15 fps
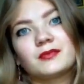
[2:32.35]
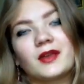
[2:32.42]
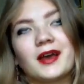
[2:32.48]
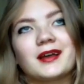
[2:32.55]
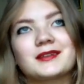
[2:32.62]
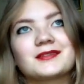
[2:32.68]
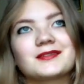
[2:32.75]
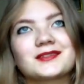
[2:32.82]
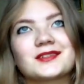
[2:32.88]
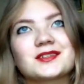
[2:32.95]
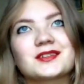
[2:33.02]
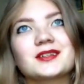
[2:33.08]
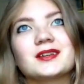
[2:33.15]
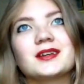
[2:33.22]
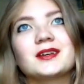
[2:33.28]

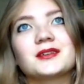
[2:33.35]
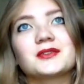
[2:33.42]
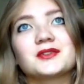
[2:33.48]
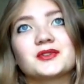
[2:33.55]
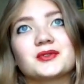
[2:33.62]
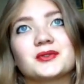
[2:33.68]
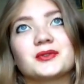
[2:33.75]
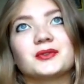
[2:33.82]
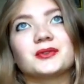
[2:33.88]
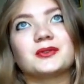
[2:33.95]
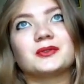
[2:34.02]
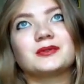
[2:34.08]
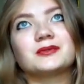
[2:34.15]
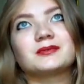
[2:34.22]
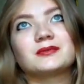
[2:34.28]
hadn't to
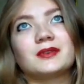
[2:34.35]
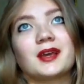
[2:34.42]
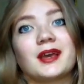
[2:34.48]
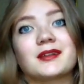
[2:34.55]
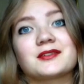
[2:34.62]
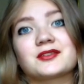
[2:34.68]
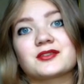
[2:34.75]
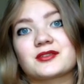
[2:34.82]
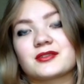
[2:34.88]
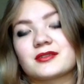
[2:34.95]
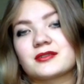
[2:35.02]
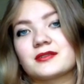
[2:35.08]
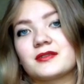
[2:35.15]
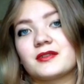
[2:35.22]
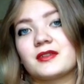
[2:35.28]
enter
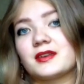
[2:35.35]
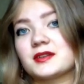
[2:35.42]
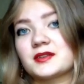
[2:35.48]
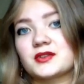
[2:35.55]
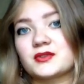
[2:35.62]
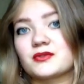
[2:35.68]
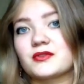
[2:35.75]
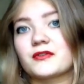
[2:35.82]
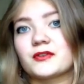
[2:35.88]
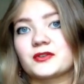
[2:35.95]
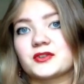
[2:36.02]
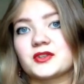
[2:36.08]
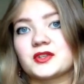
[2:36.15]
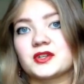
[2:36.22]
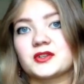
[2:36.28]
this
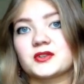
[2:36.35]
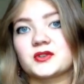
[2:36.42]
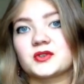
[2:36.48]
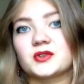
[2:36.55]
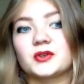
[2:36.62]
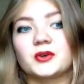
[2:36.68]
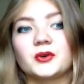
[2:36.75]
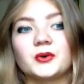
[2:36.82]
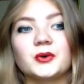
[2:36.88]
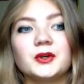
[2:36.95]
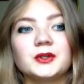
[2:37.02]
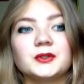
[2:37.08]
university, so